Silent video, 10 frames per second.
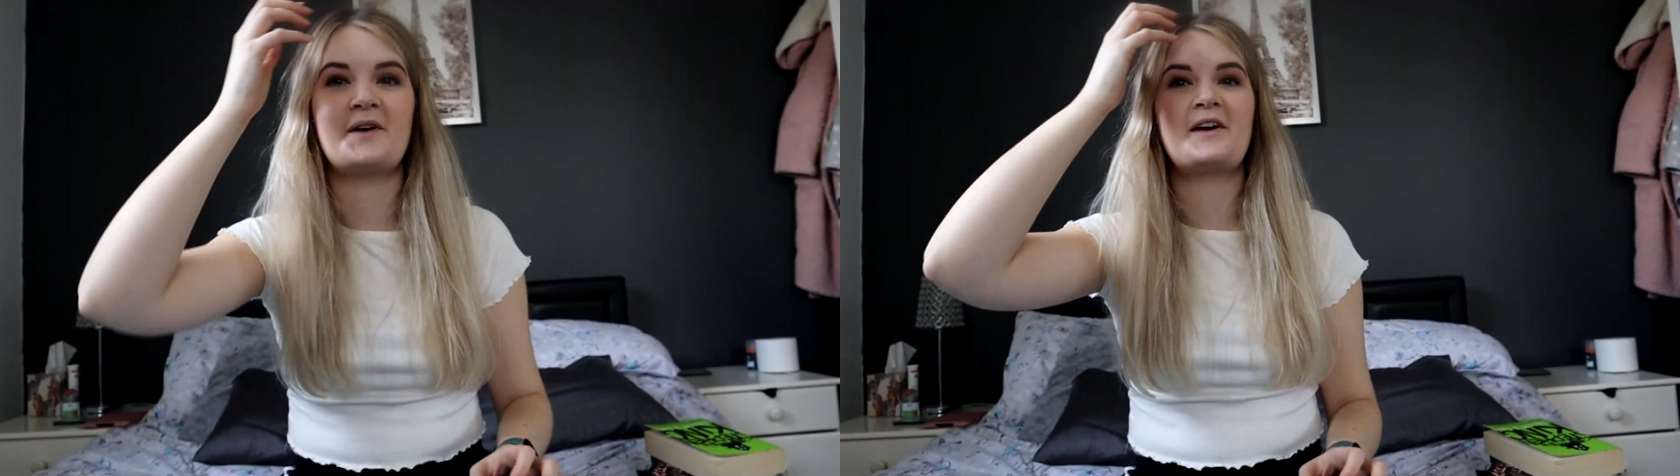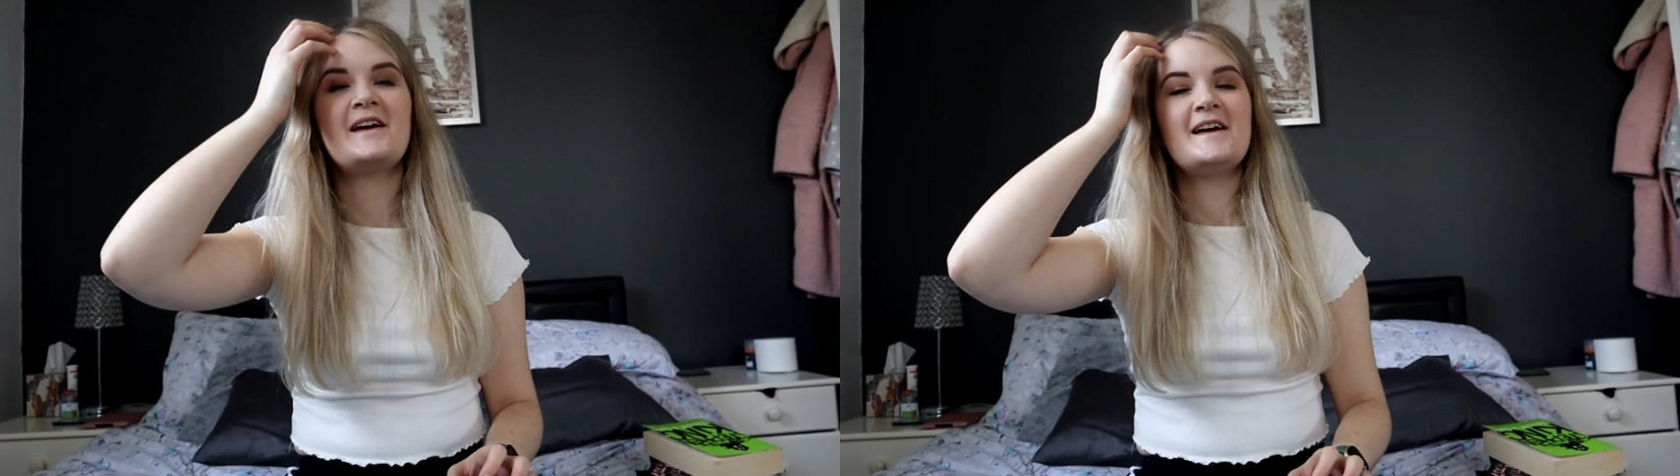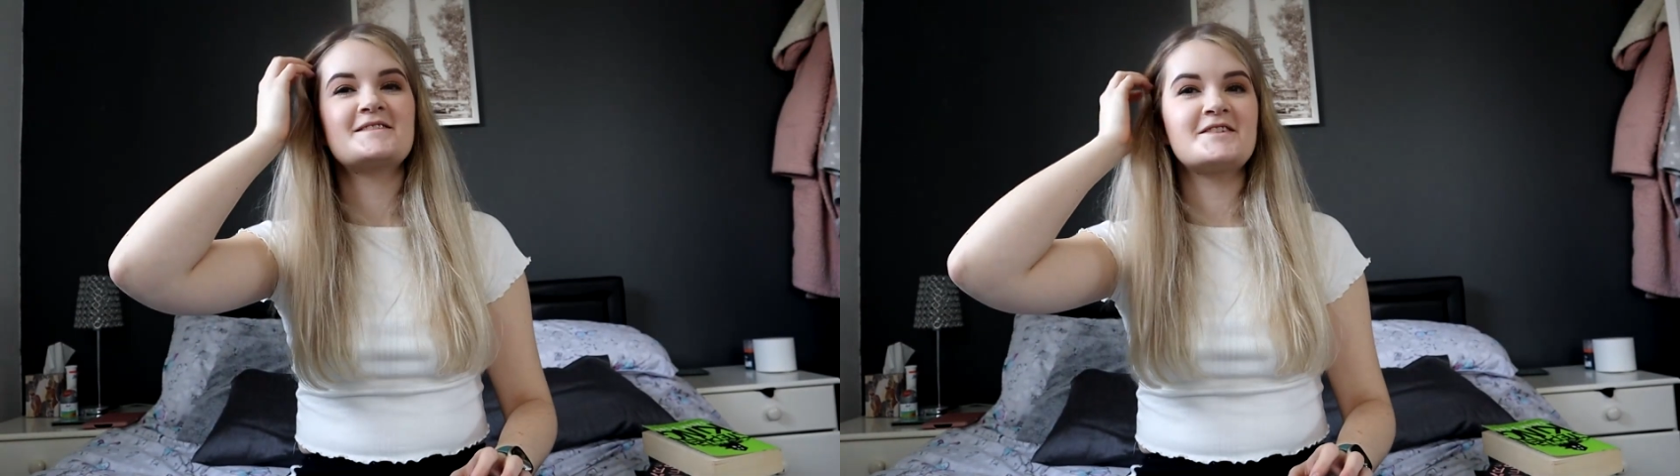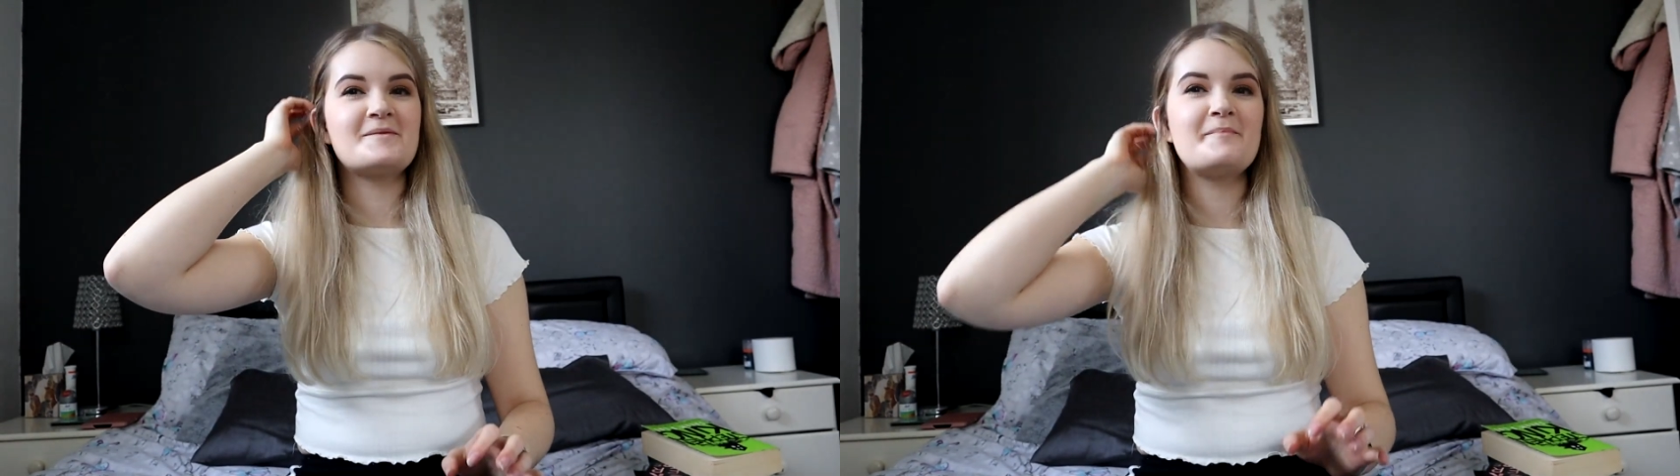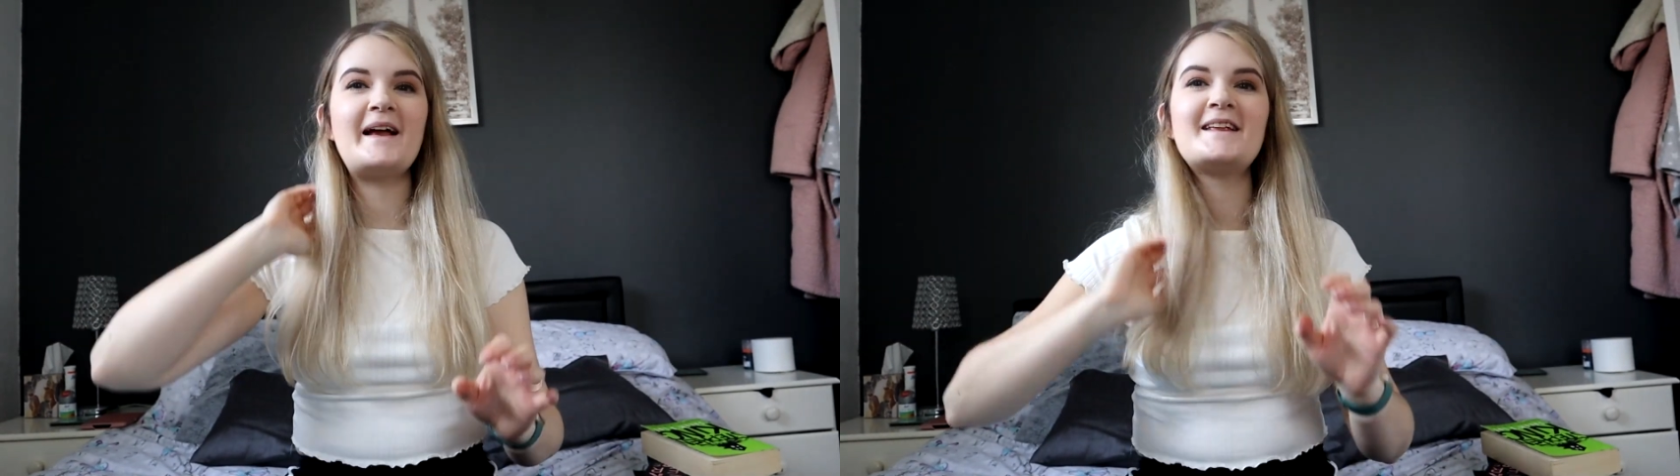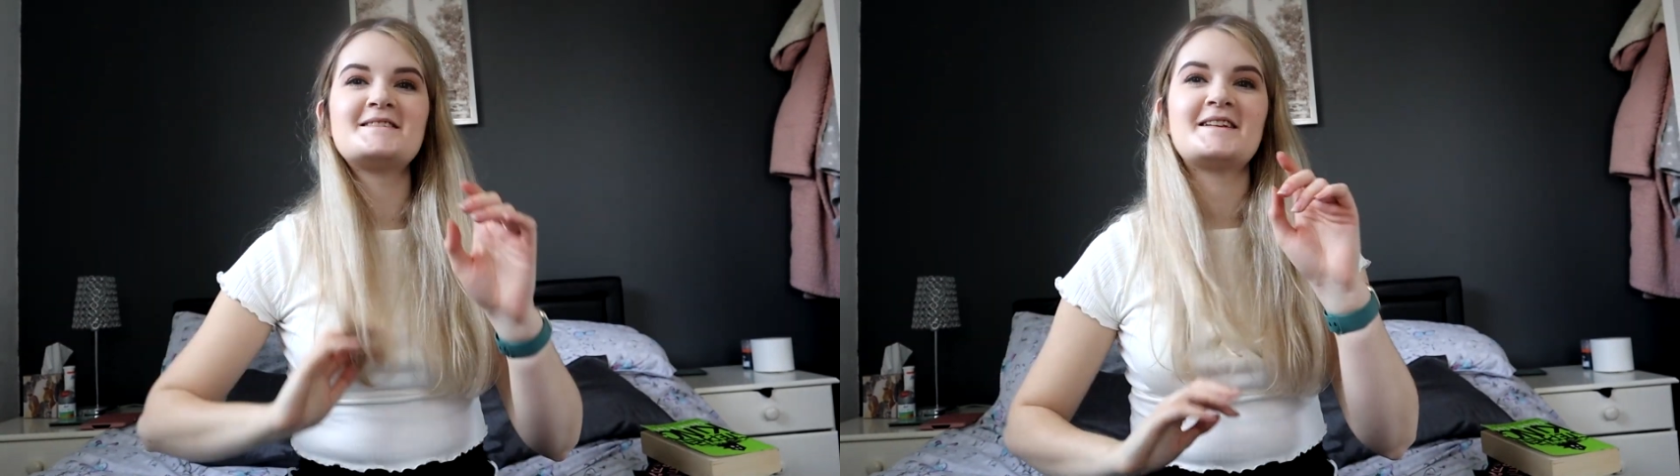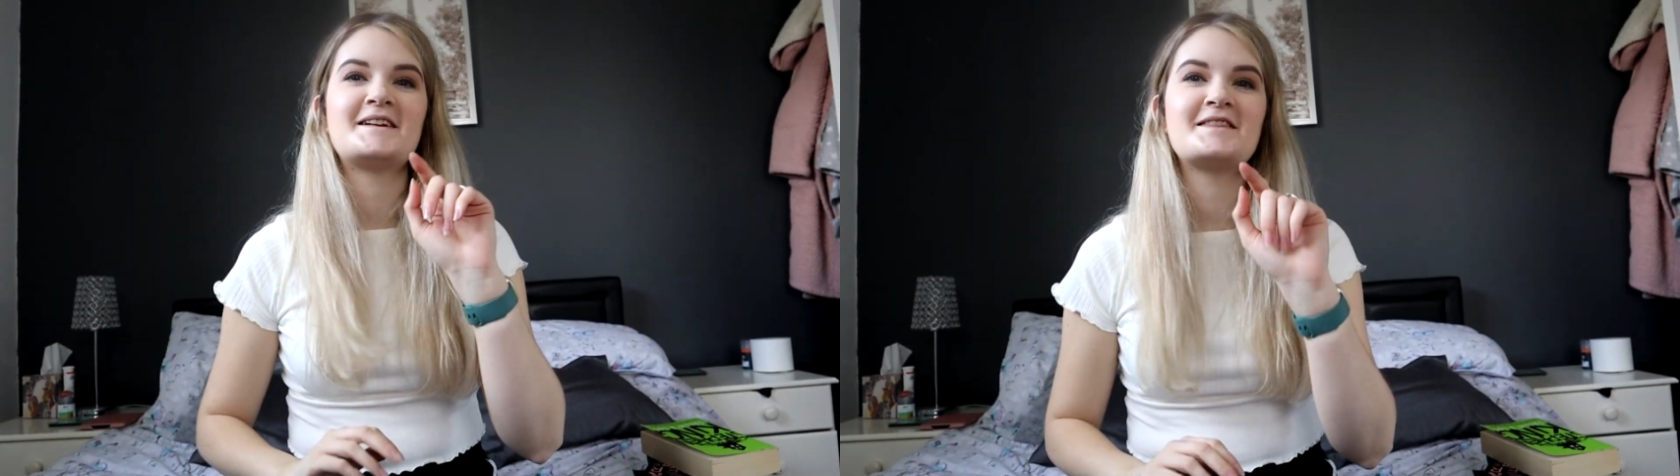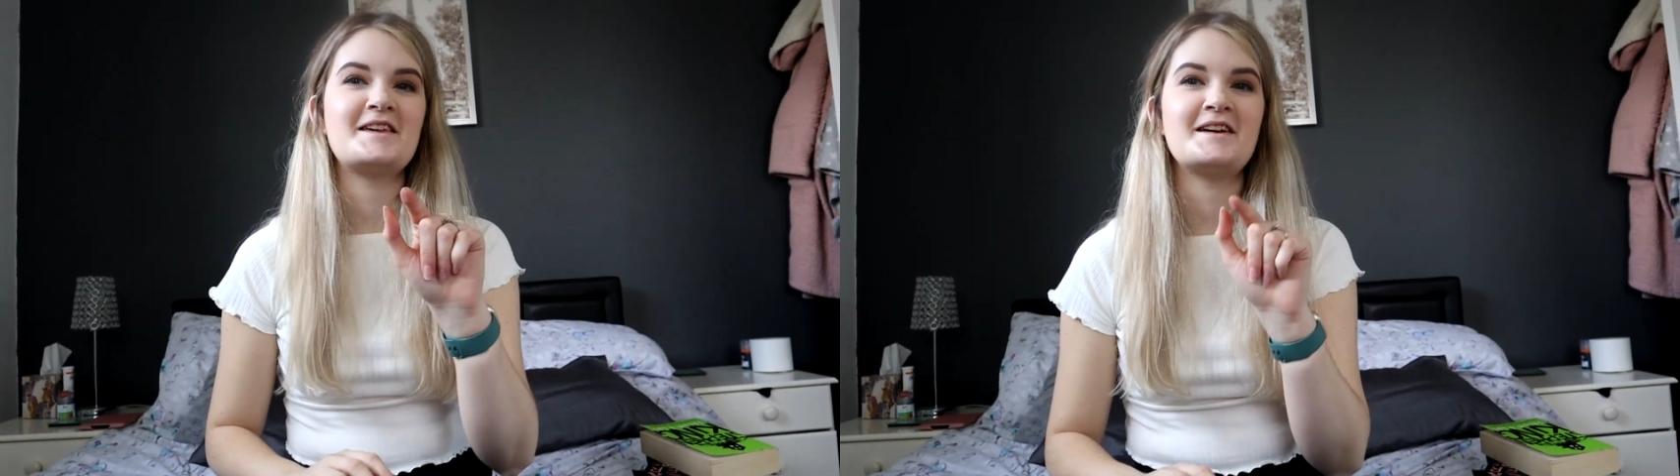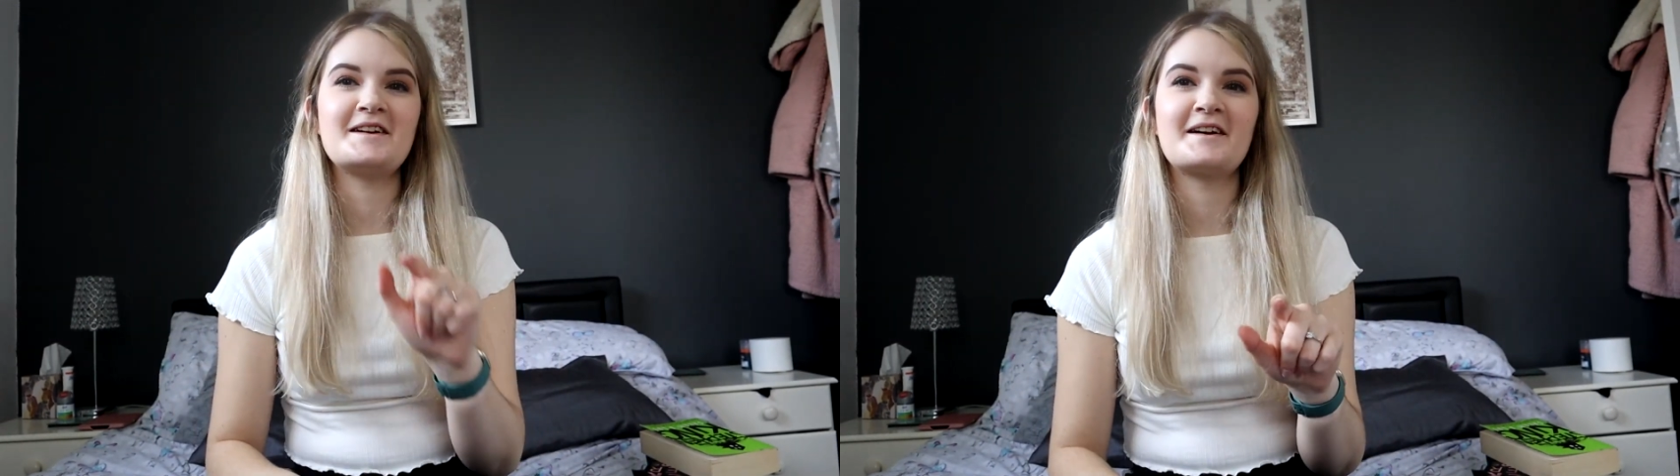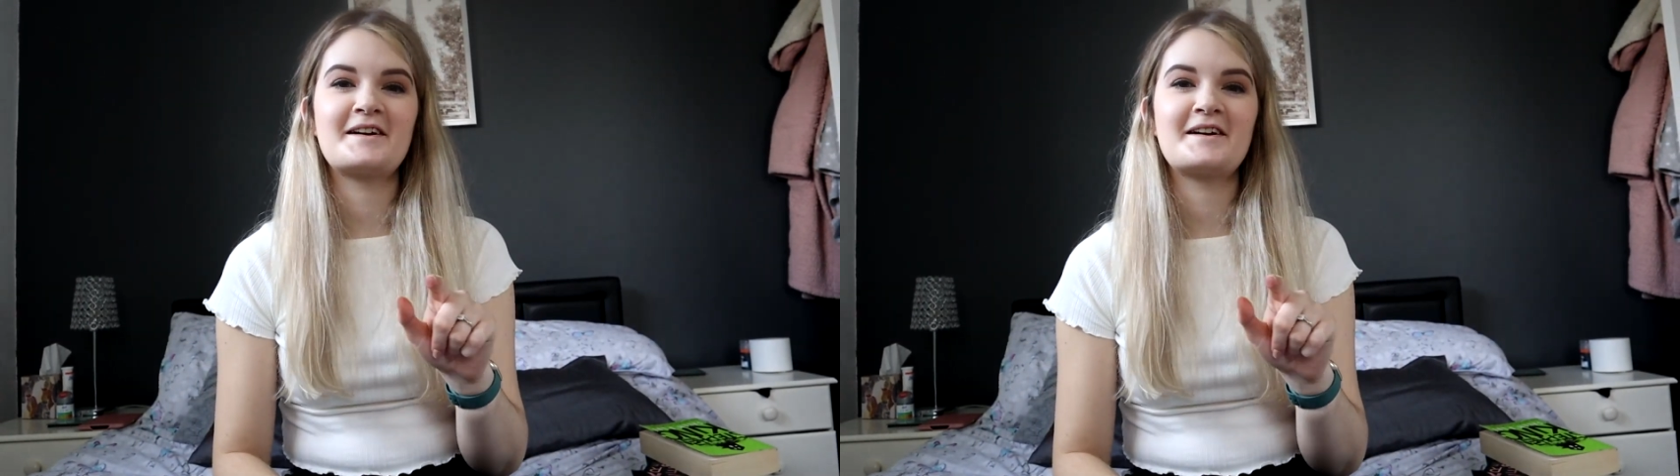we go. It's because I'm balancing the